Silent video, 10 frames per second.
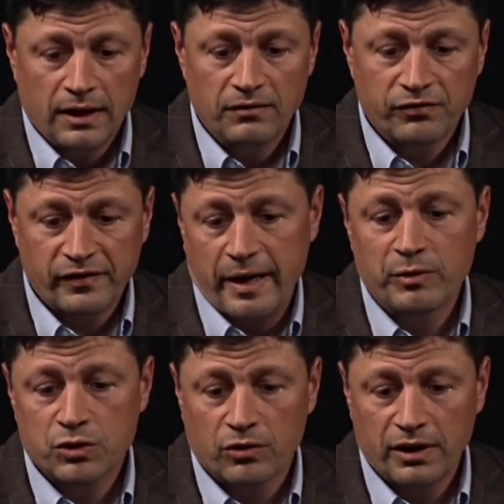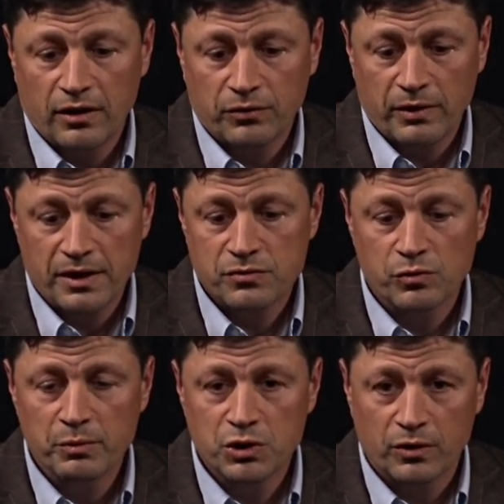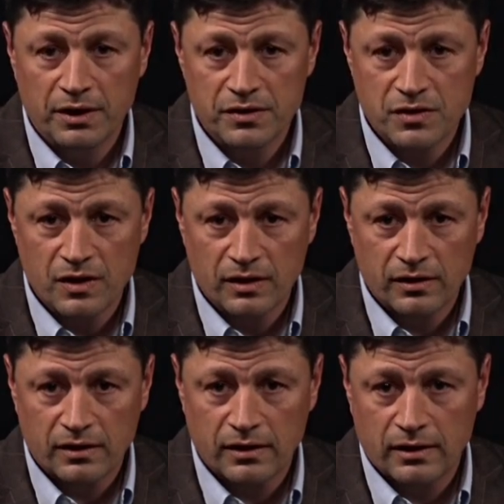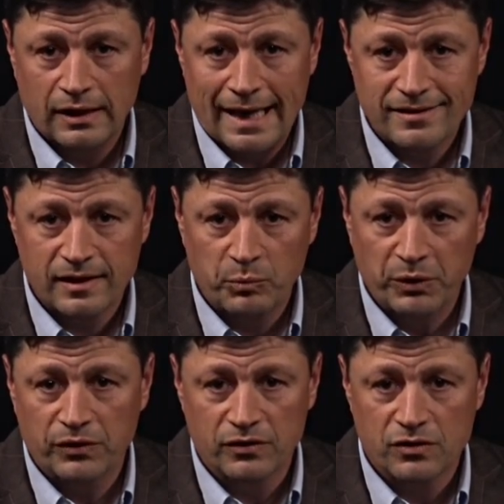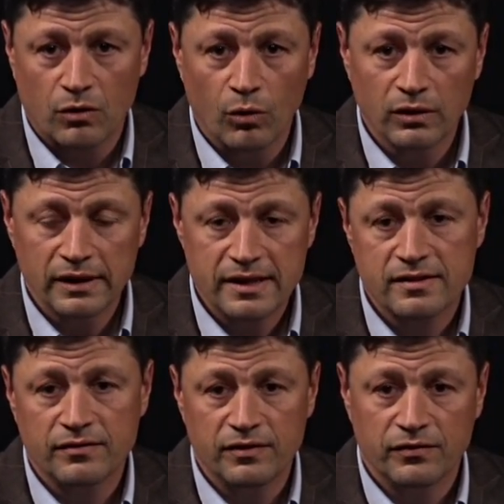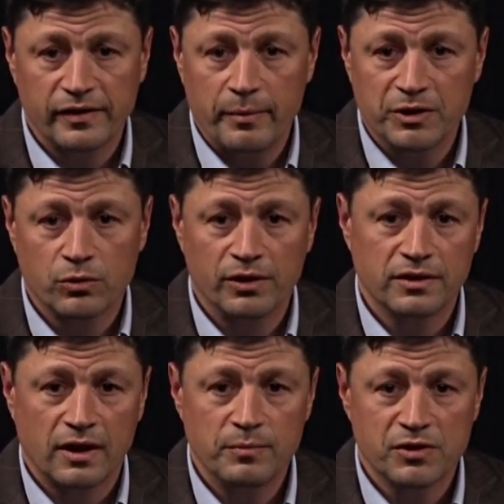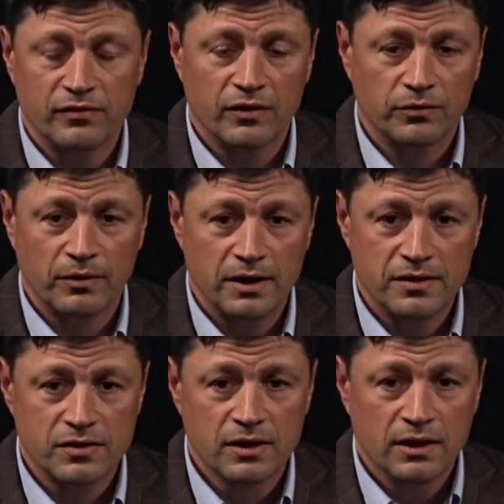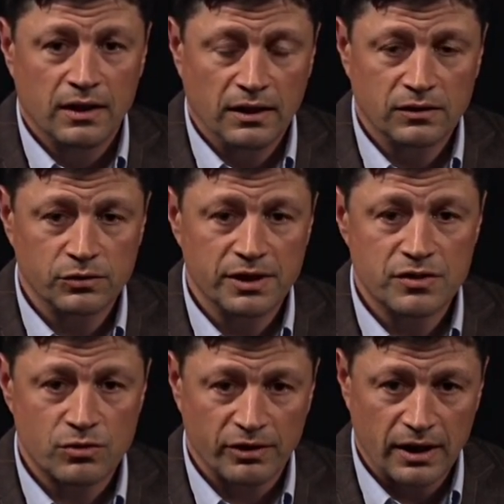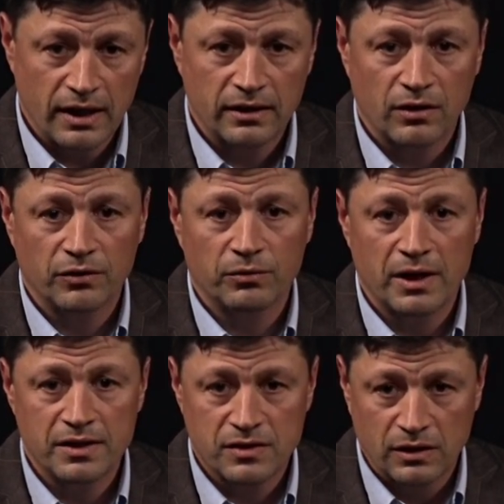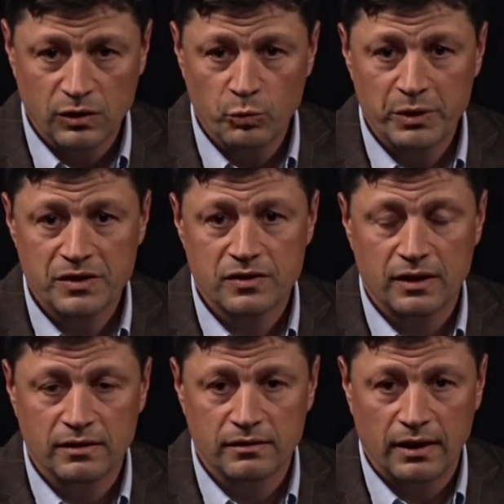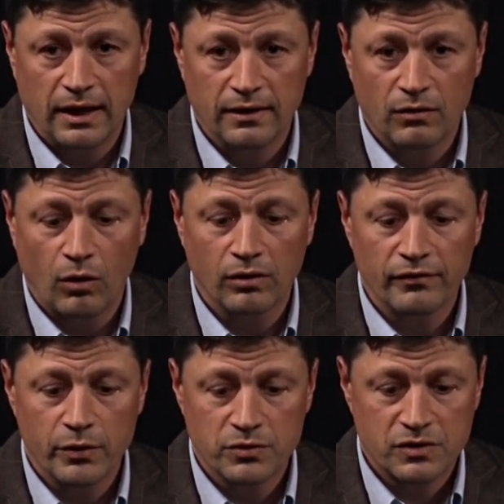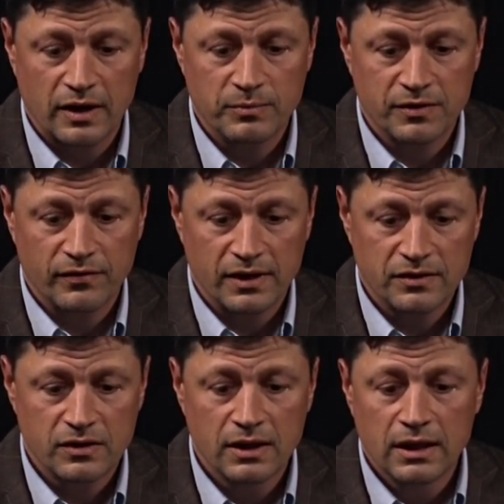Inflammatory arthritis, rheumatoid is the classic, but there's a whole list of inflammatory types of arthritis, including psoriatic arthritis and lupus and all of those types of things.